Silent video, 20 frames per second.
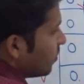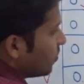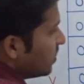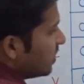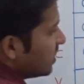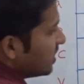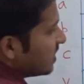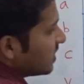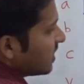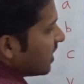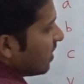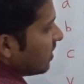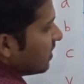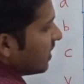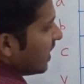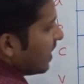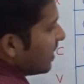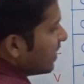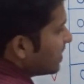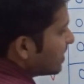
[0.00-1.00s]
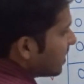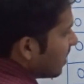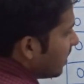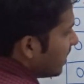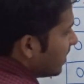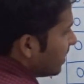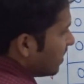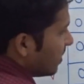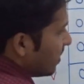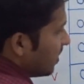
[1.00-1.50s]
to this cell there is a
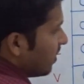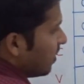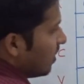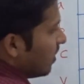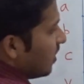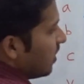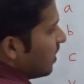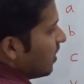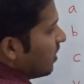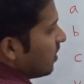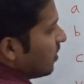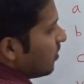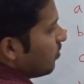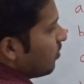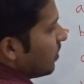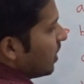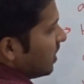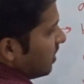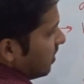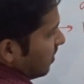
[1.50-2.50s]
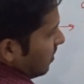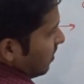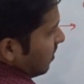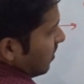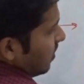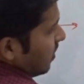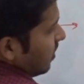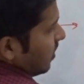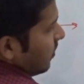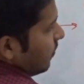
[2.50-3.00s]
link, but
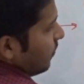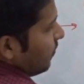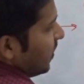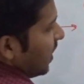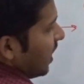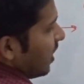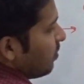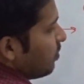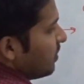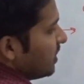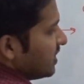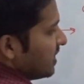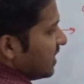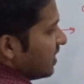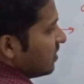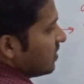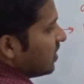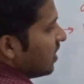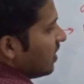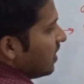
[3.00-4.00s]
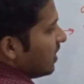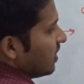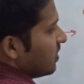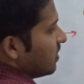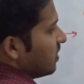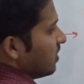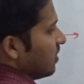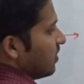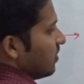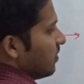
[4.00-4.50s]
we are missing the
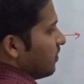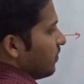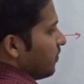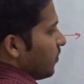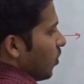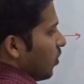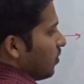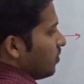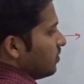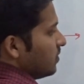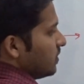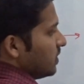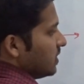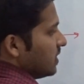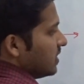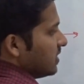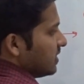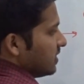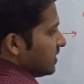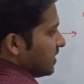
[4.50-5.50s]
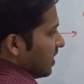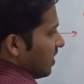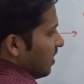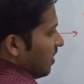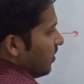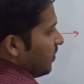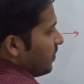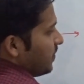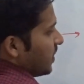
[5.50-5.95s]
link from this cell.